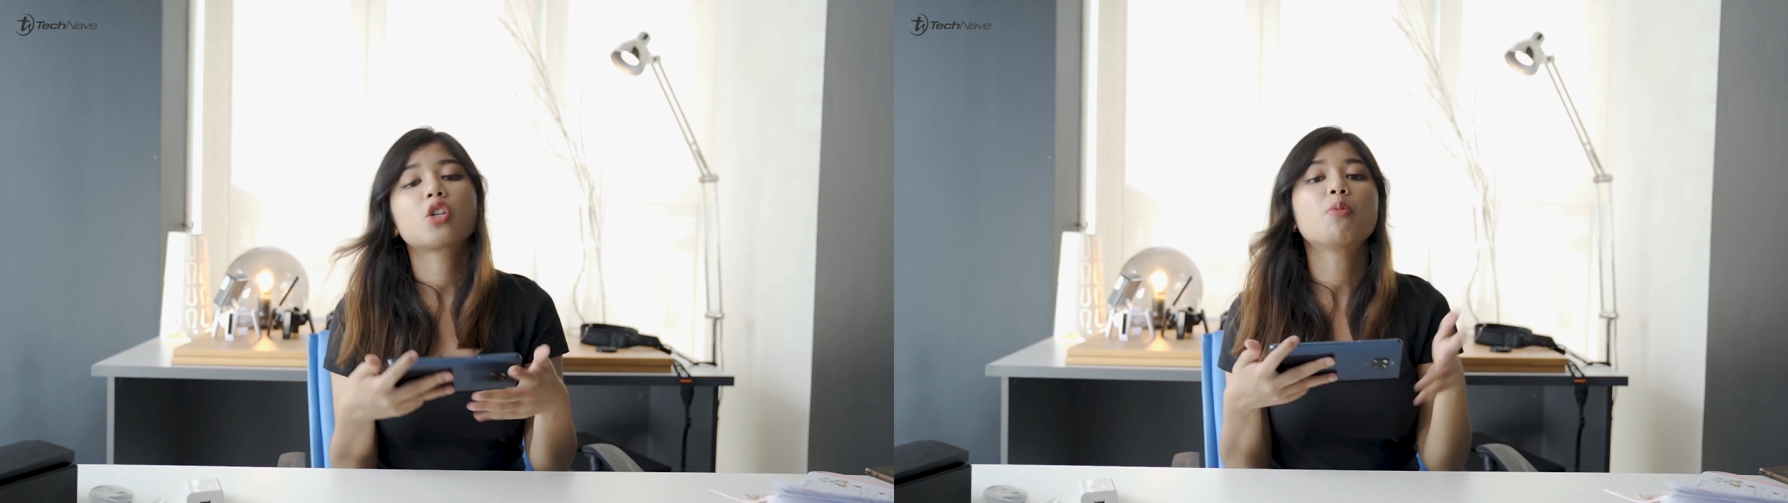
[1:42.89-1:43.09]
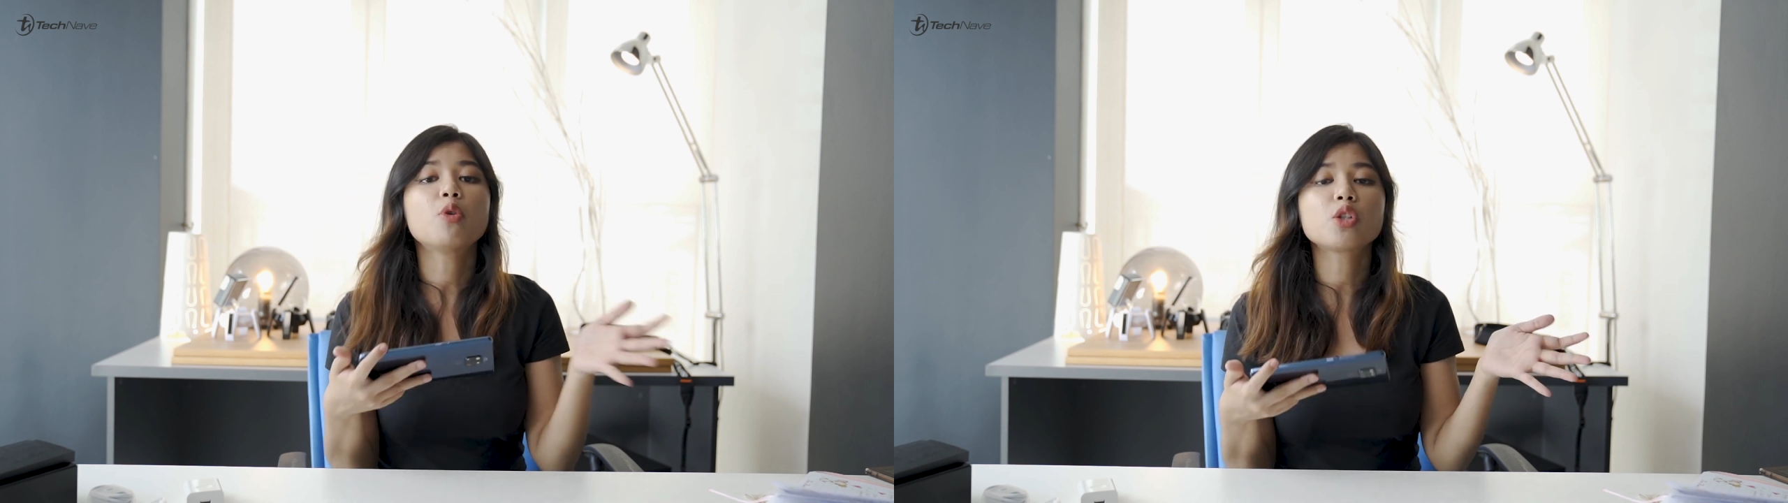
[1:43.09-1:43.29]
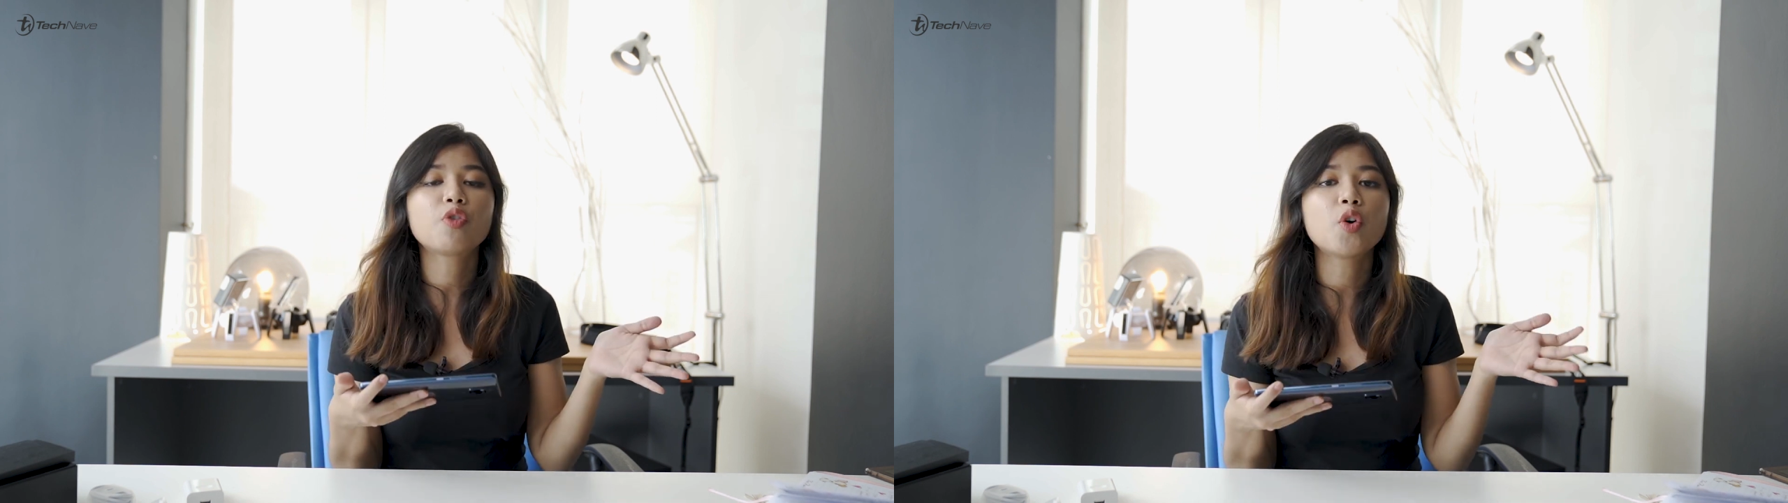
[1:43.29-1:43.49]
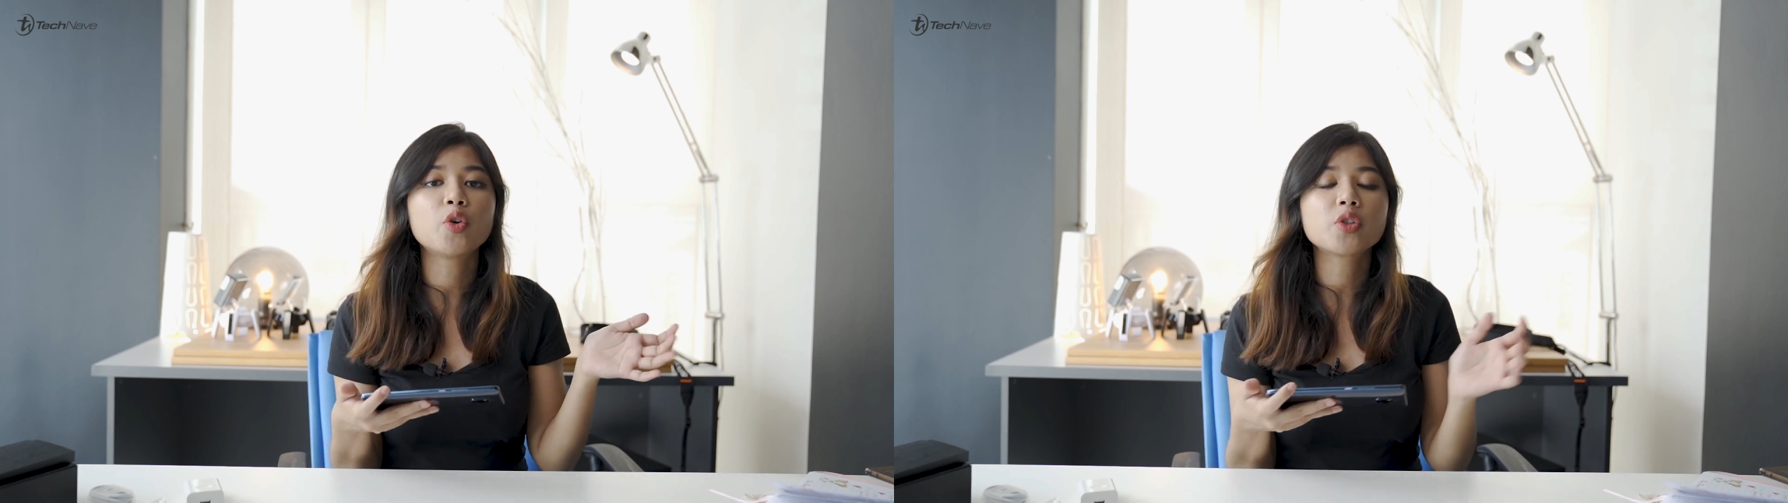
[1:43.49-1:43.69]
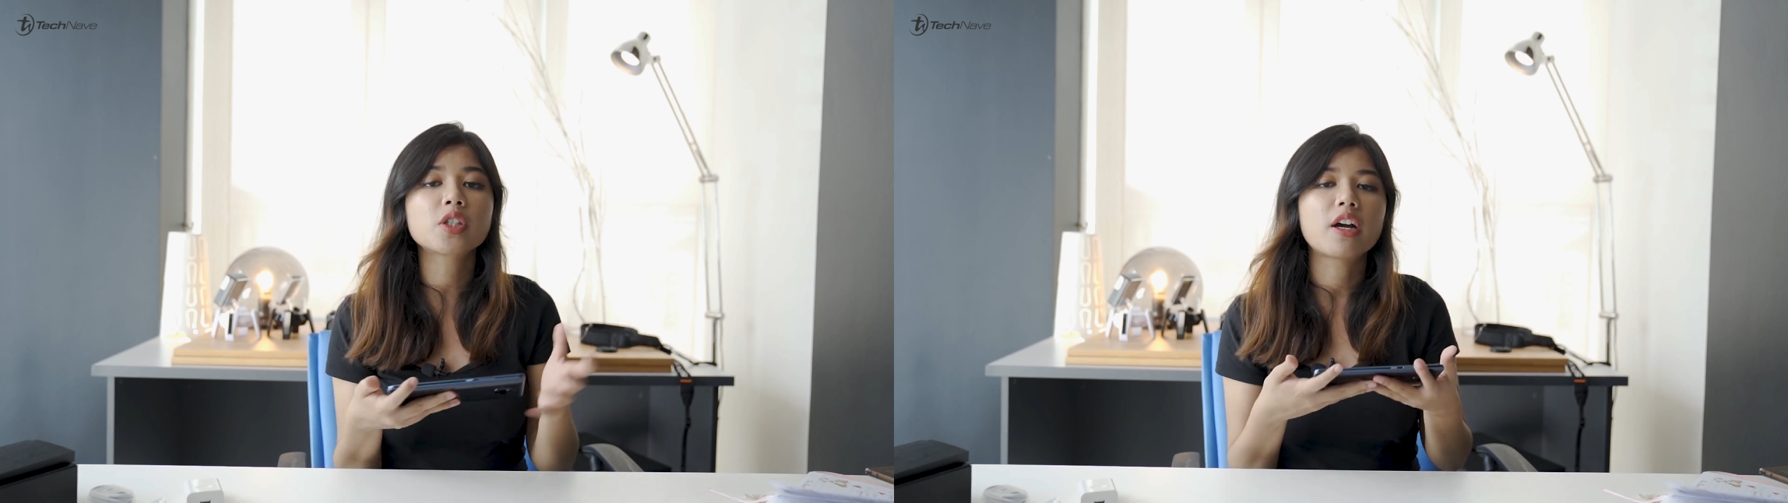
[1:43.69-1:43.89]
So most
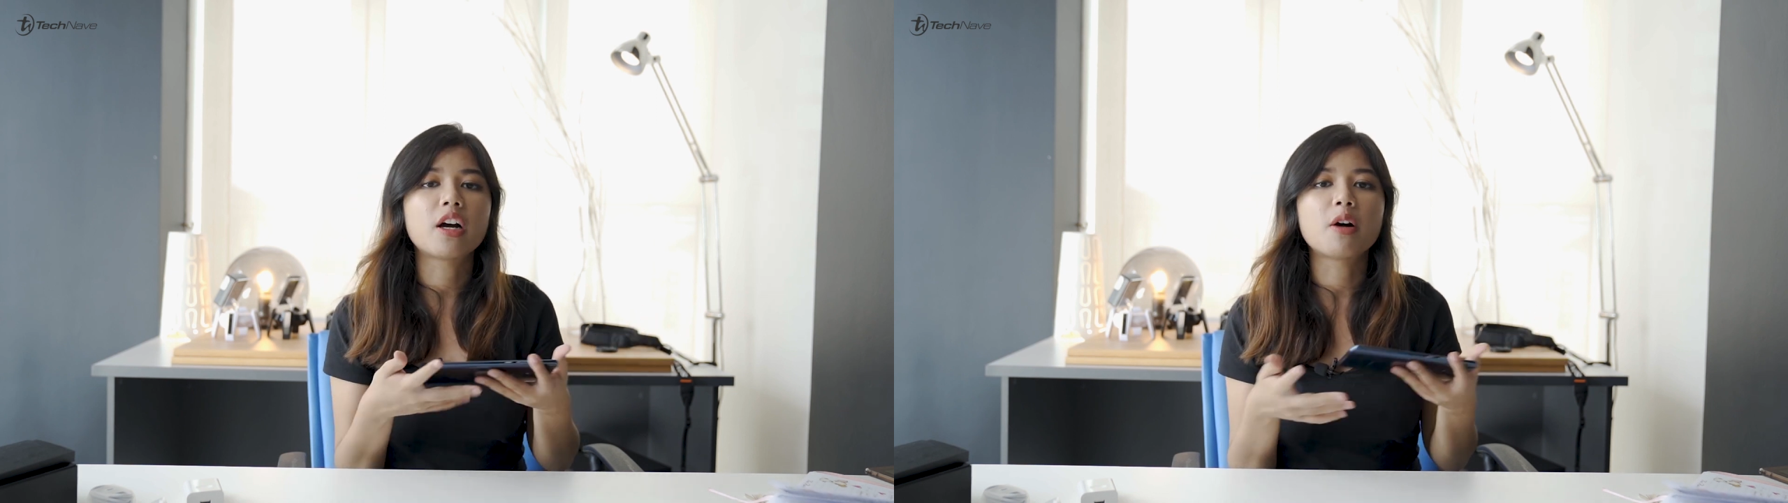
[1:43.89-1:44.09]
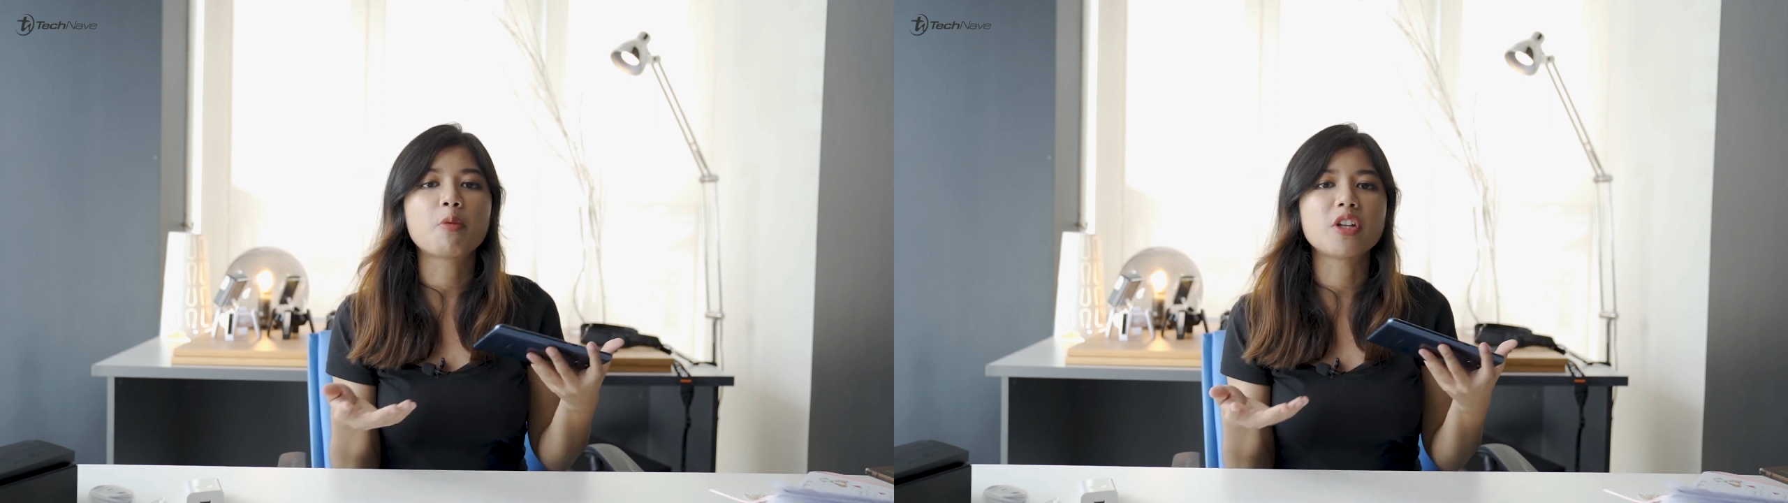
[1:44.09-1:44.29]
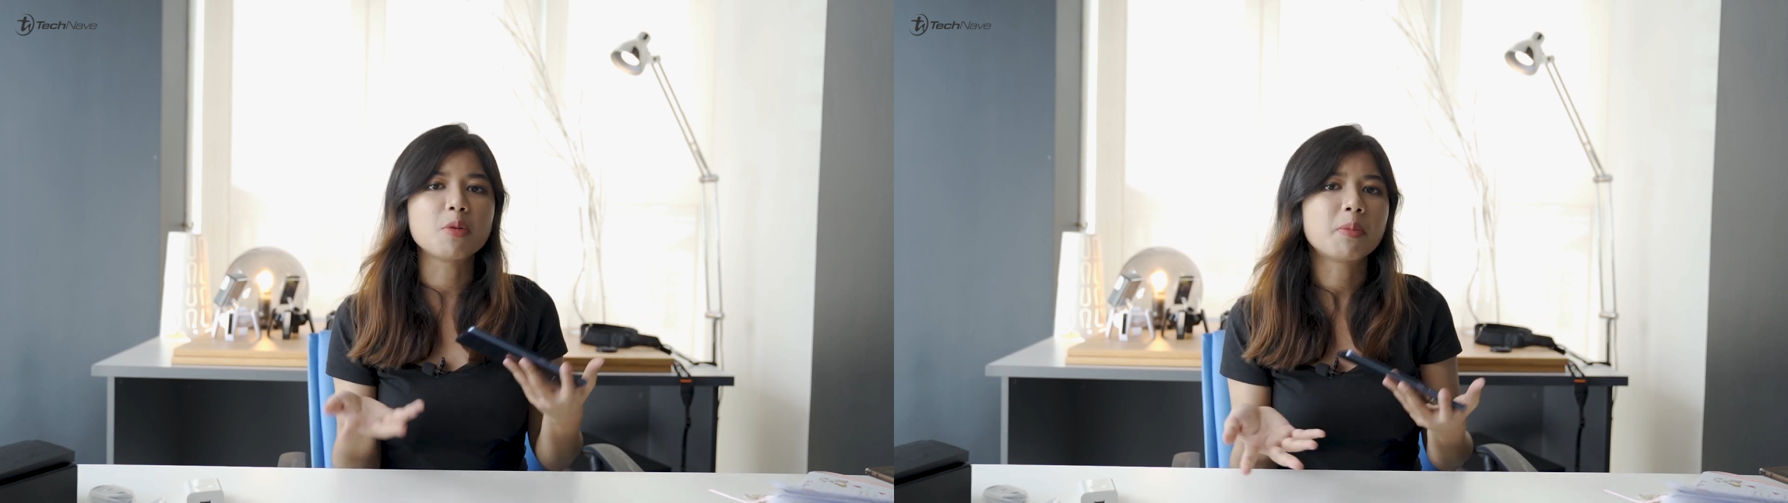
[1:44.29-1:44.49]
phones, when